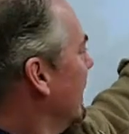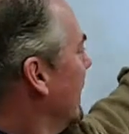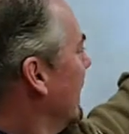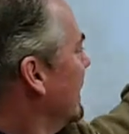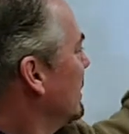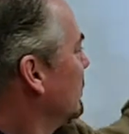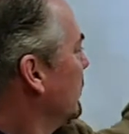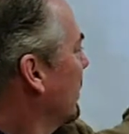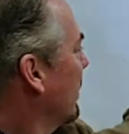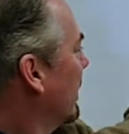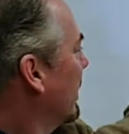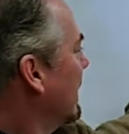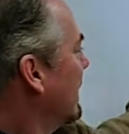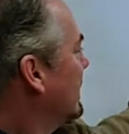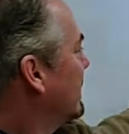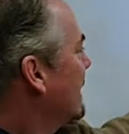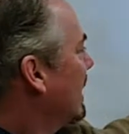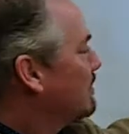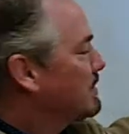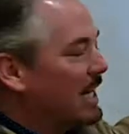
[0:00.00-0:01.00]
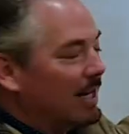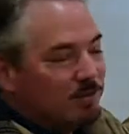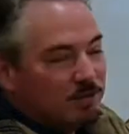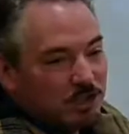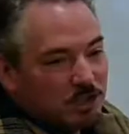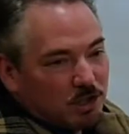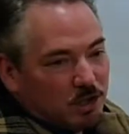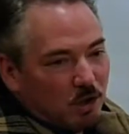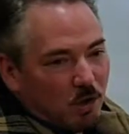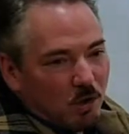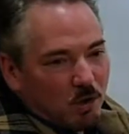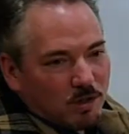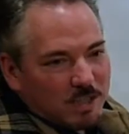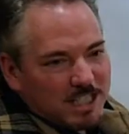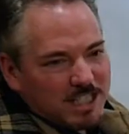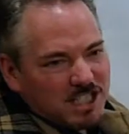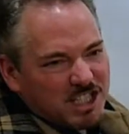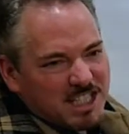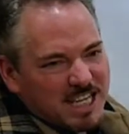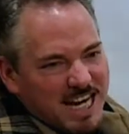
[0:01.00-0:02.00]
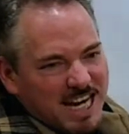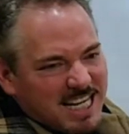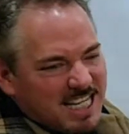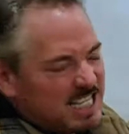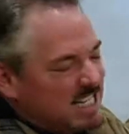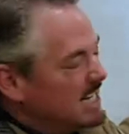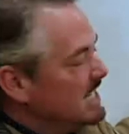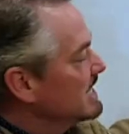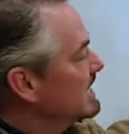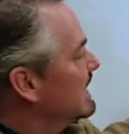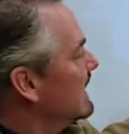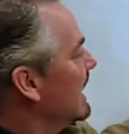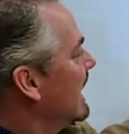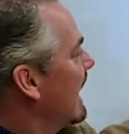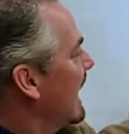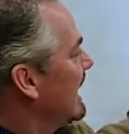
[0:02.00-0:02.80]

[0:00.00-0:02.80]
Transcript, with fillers: He's working, he steps out into the cold, he sneezes,